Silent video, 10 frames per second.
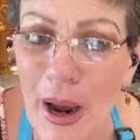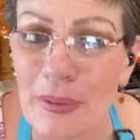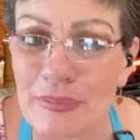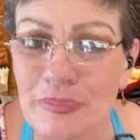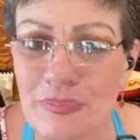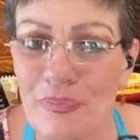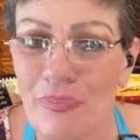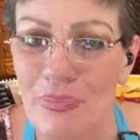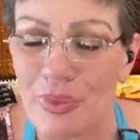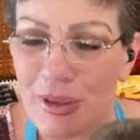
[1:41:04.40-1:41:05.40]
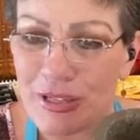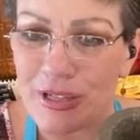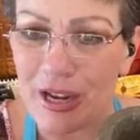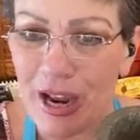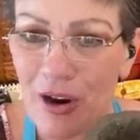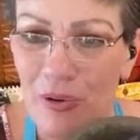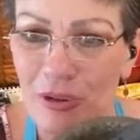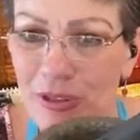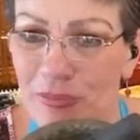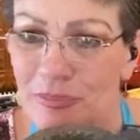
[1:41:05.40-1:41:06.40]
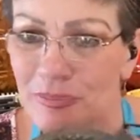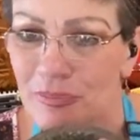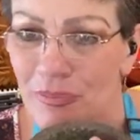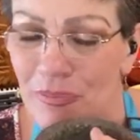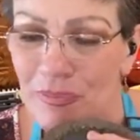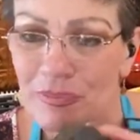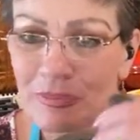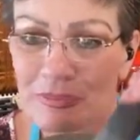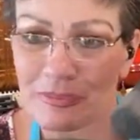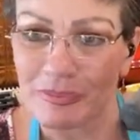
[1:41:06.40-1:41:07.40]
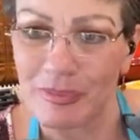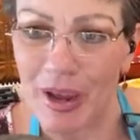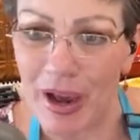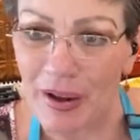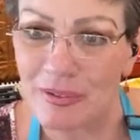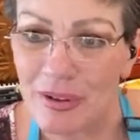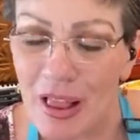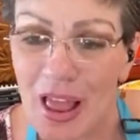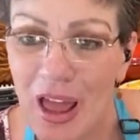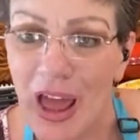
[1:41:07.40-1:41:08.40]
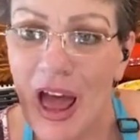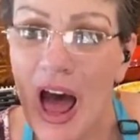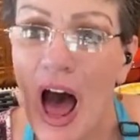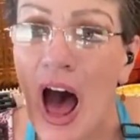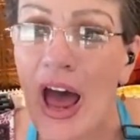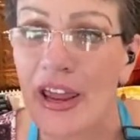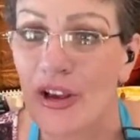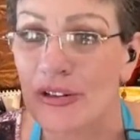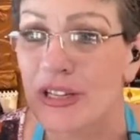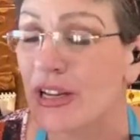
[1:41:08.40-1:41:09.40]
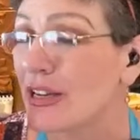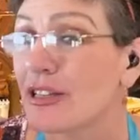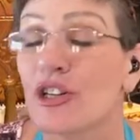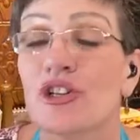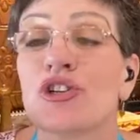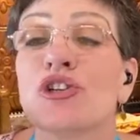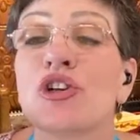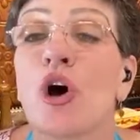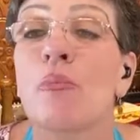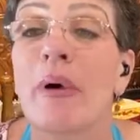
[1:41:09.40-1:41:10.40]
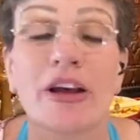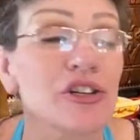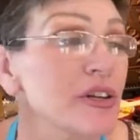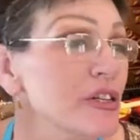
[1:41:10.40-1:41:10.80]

Yeah. This thing, Harold. Yeah. I use this so much.